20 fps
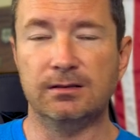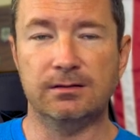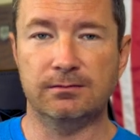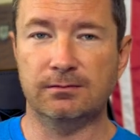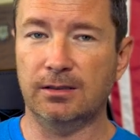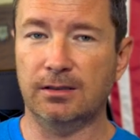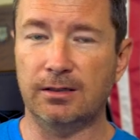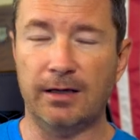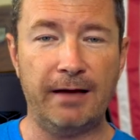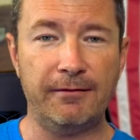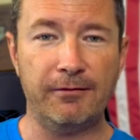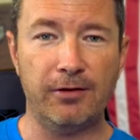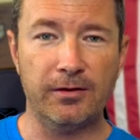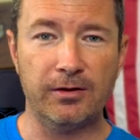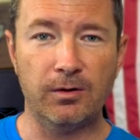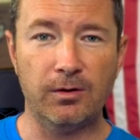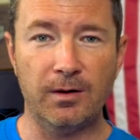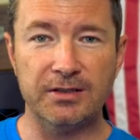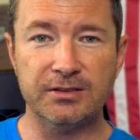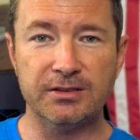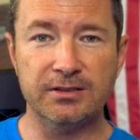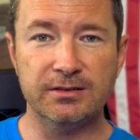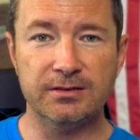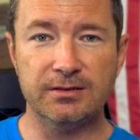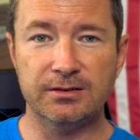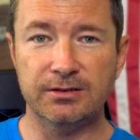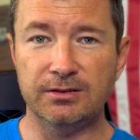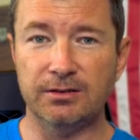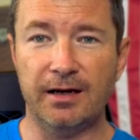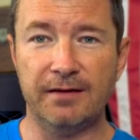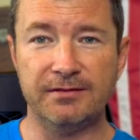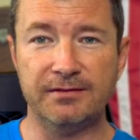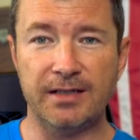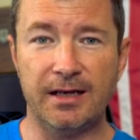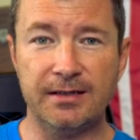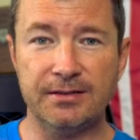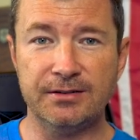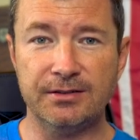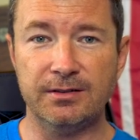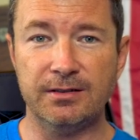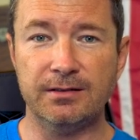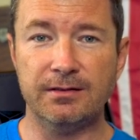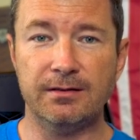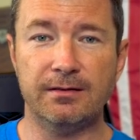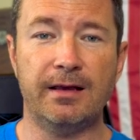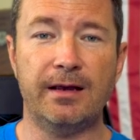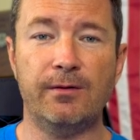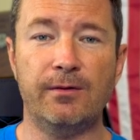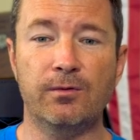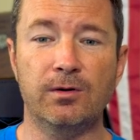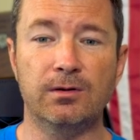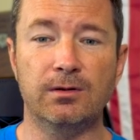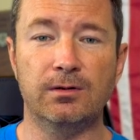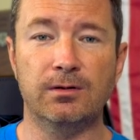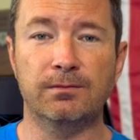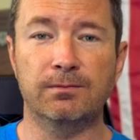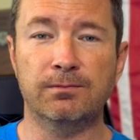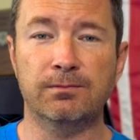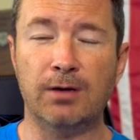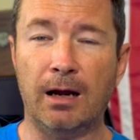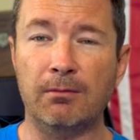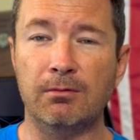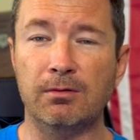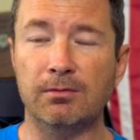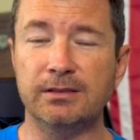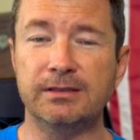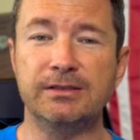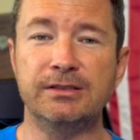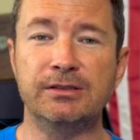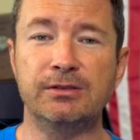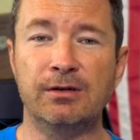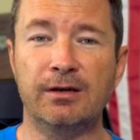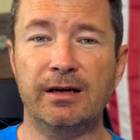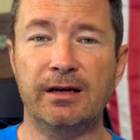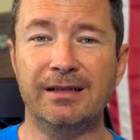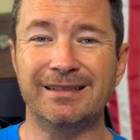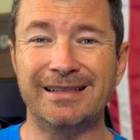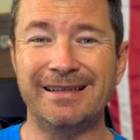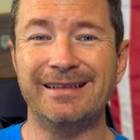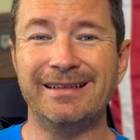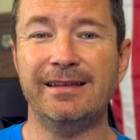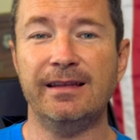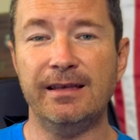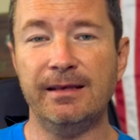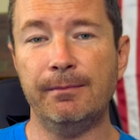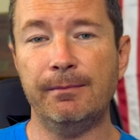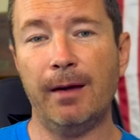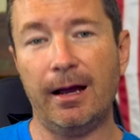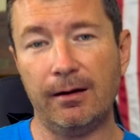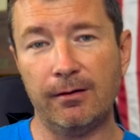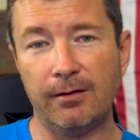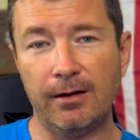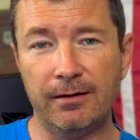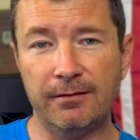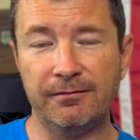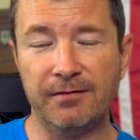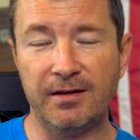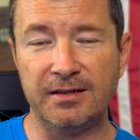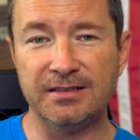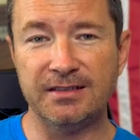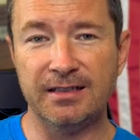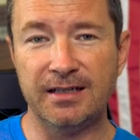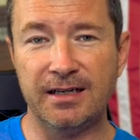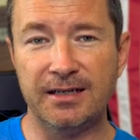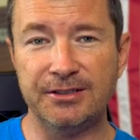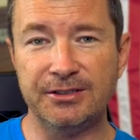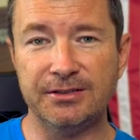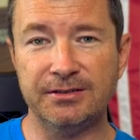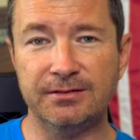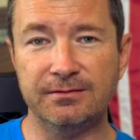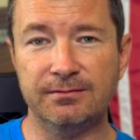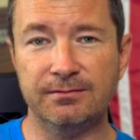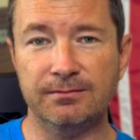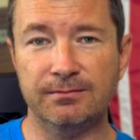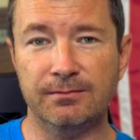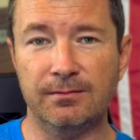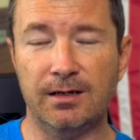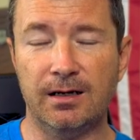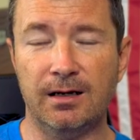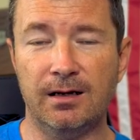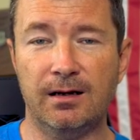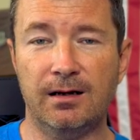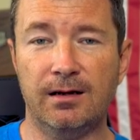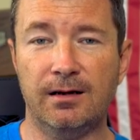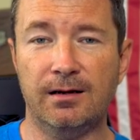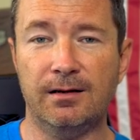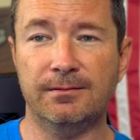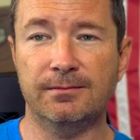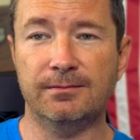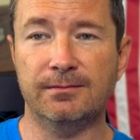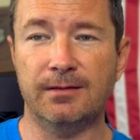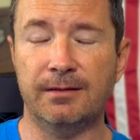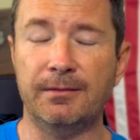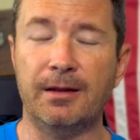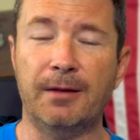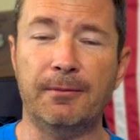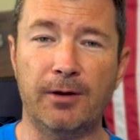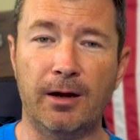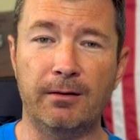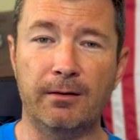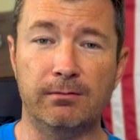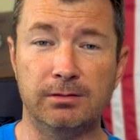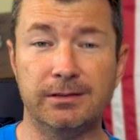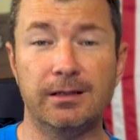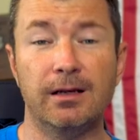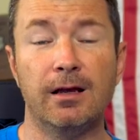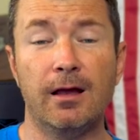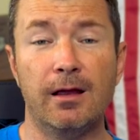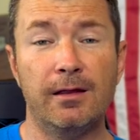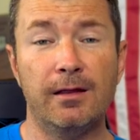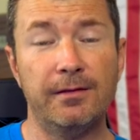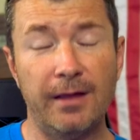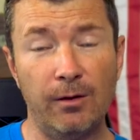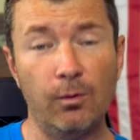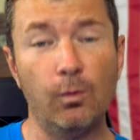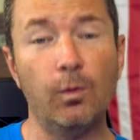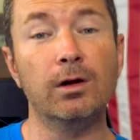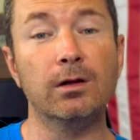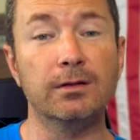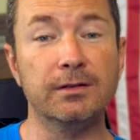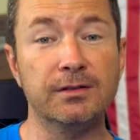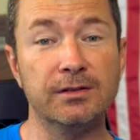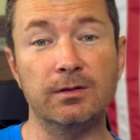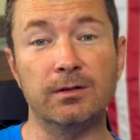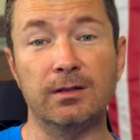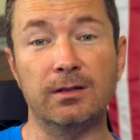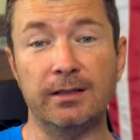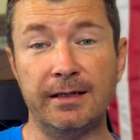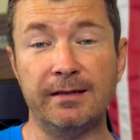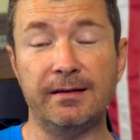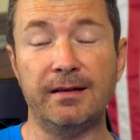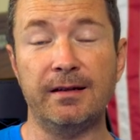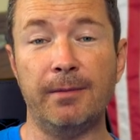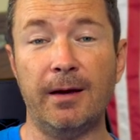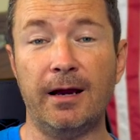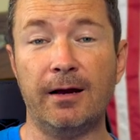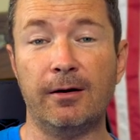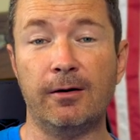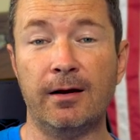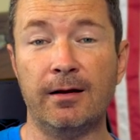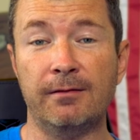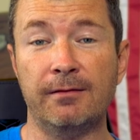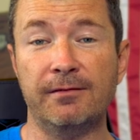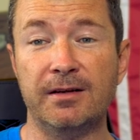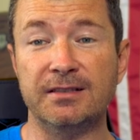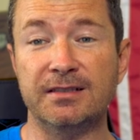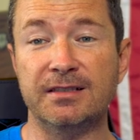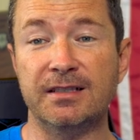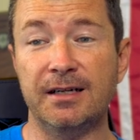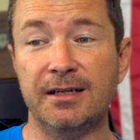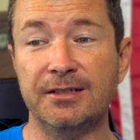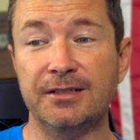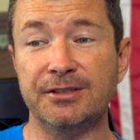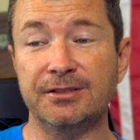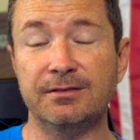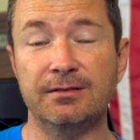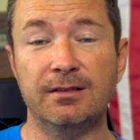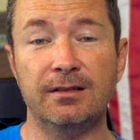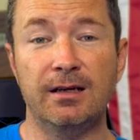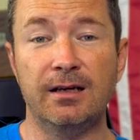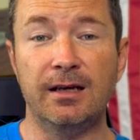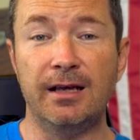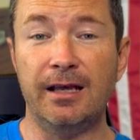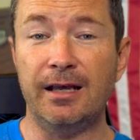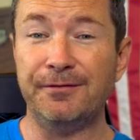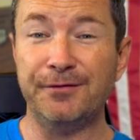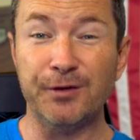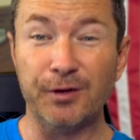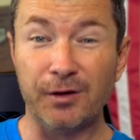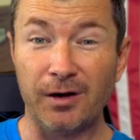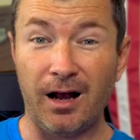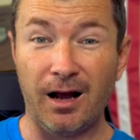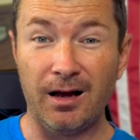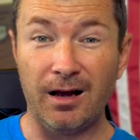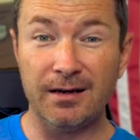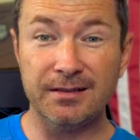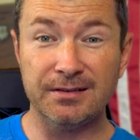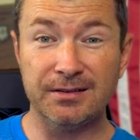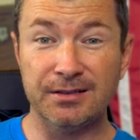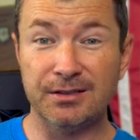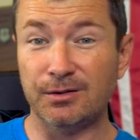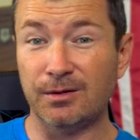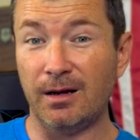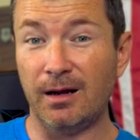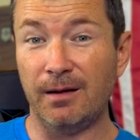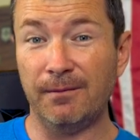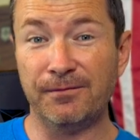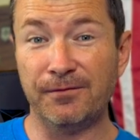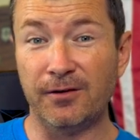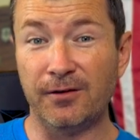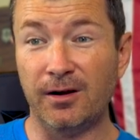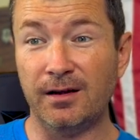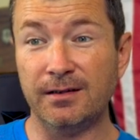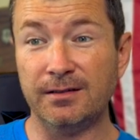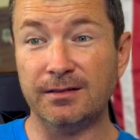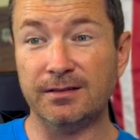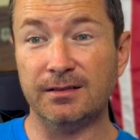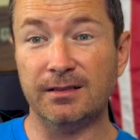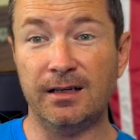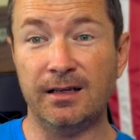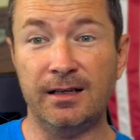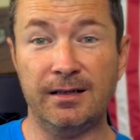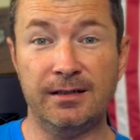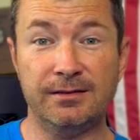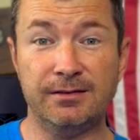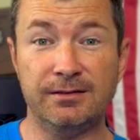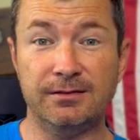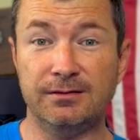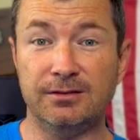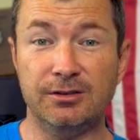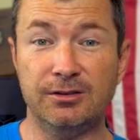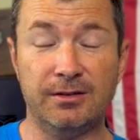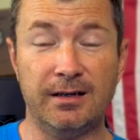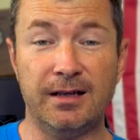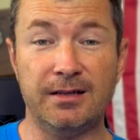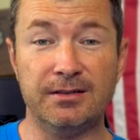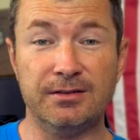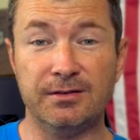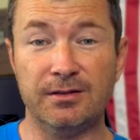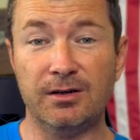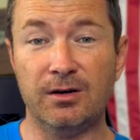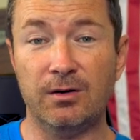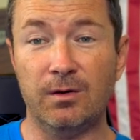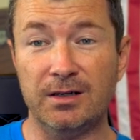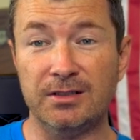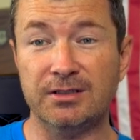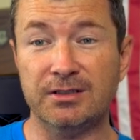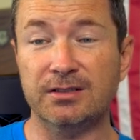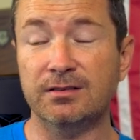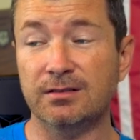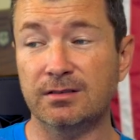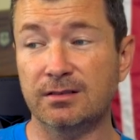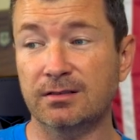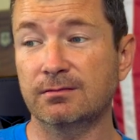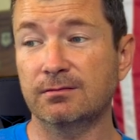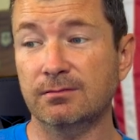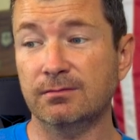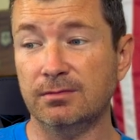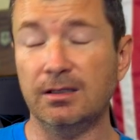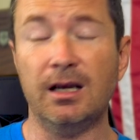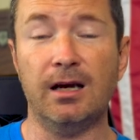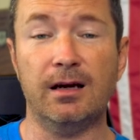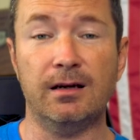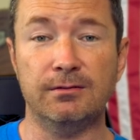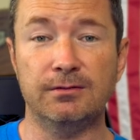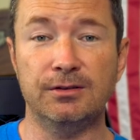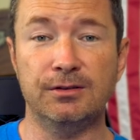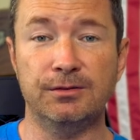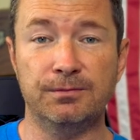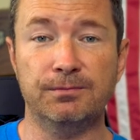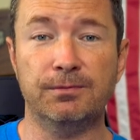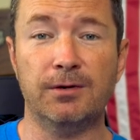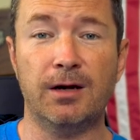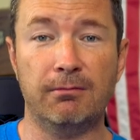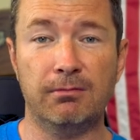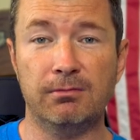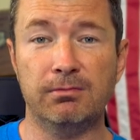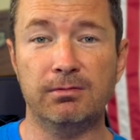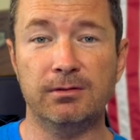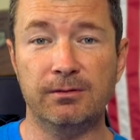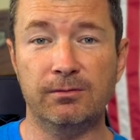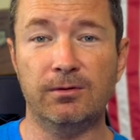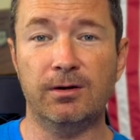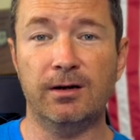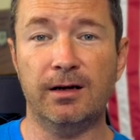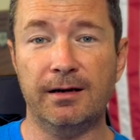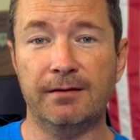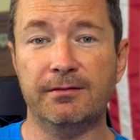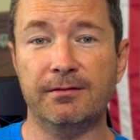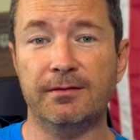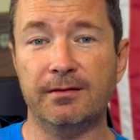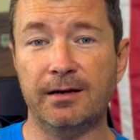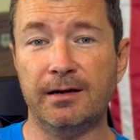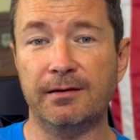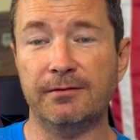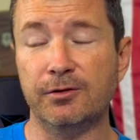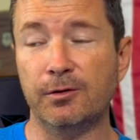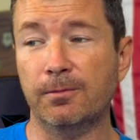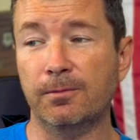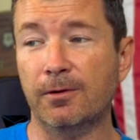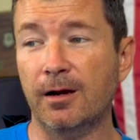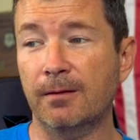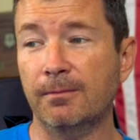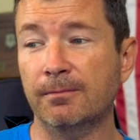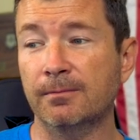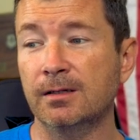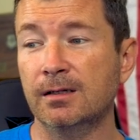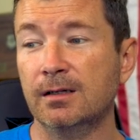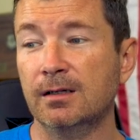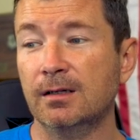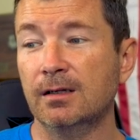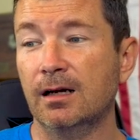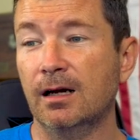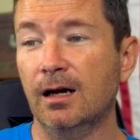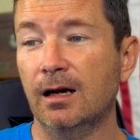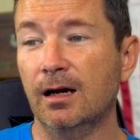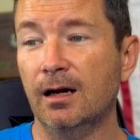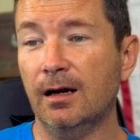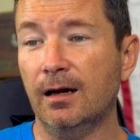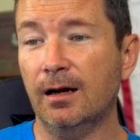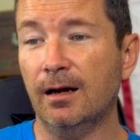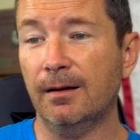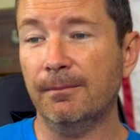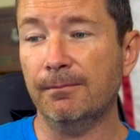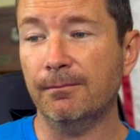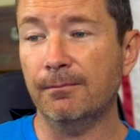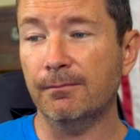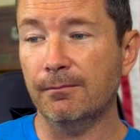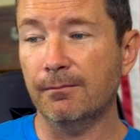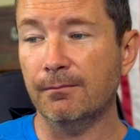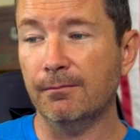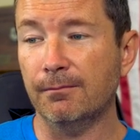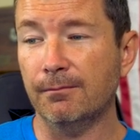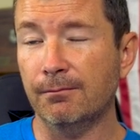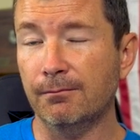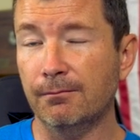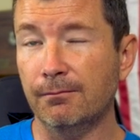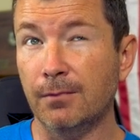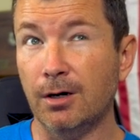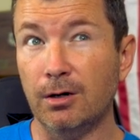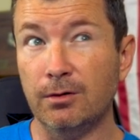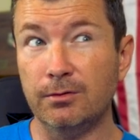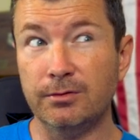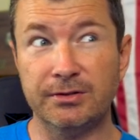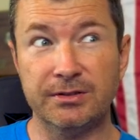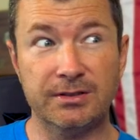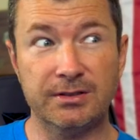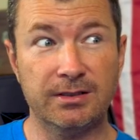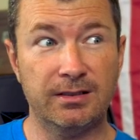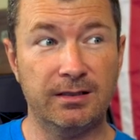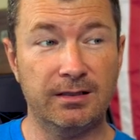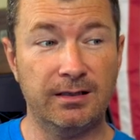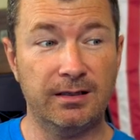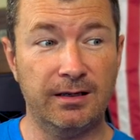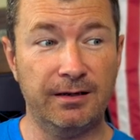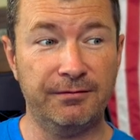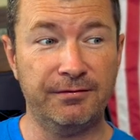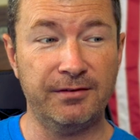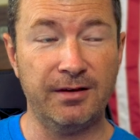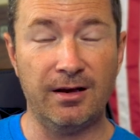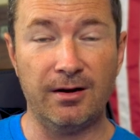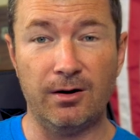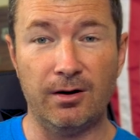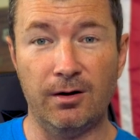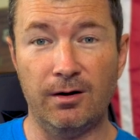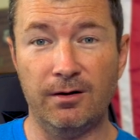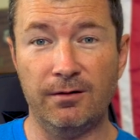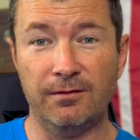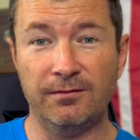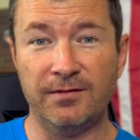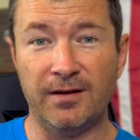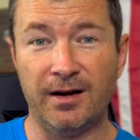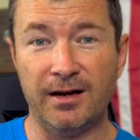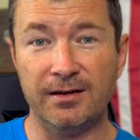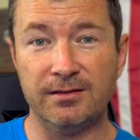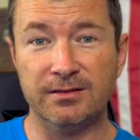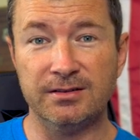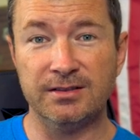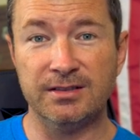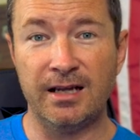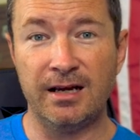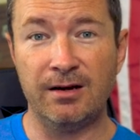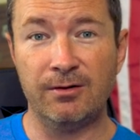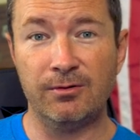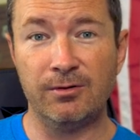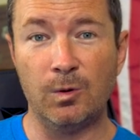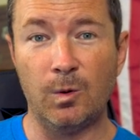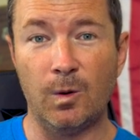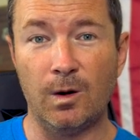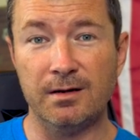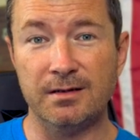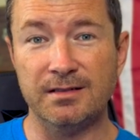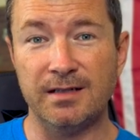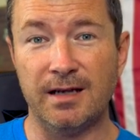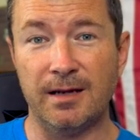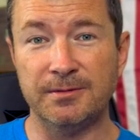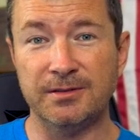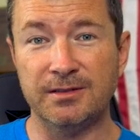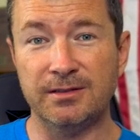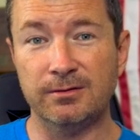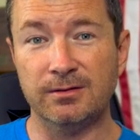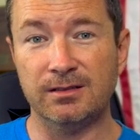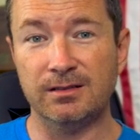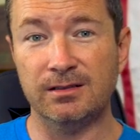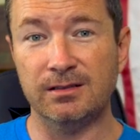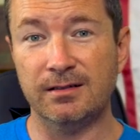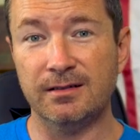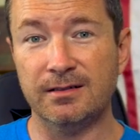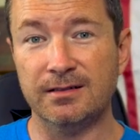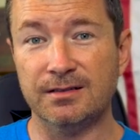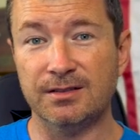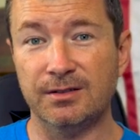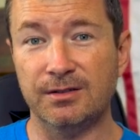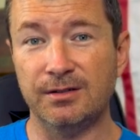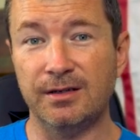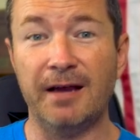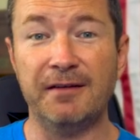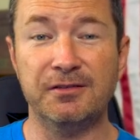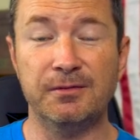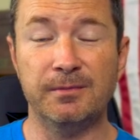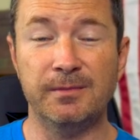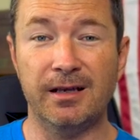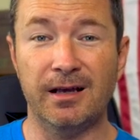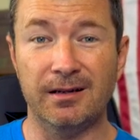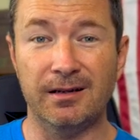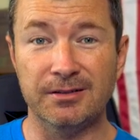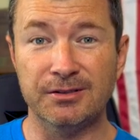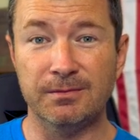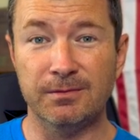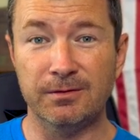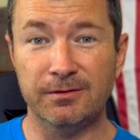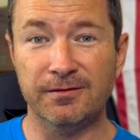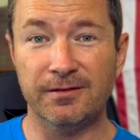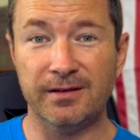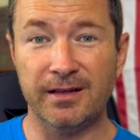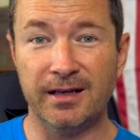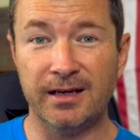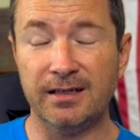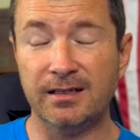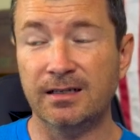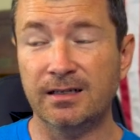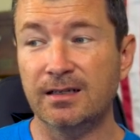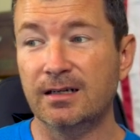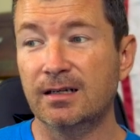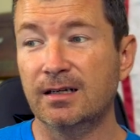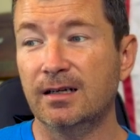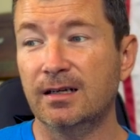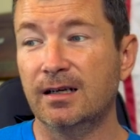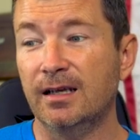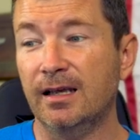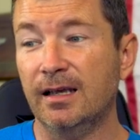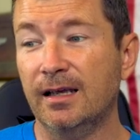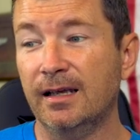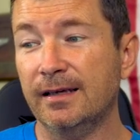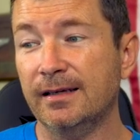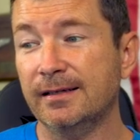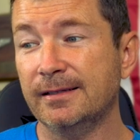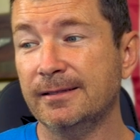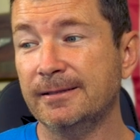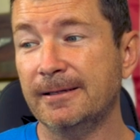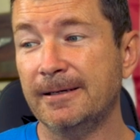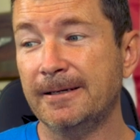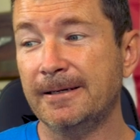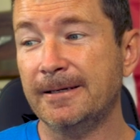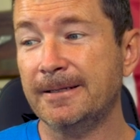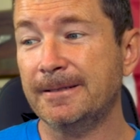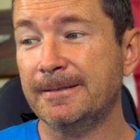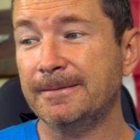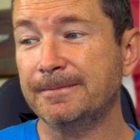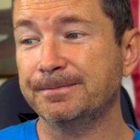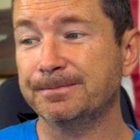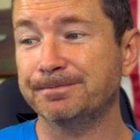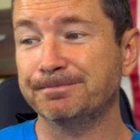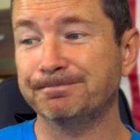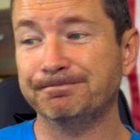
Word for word: it'll have all the questions. You'll have to answer it. They will probably do a lengthy background investigation. Um, I'm not probably. They will do a lengthy background investigation. If you're honest, you're upfront, and you can answer their questions, yeah, you probably will have, have no problem. Um, most, if not all, fighters now require top secret clearance, so you have to be eligible for that. And um,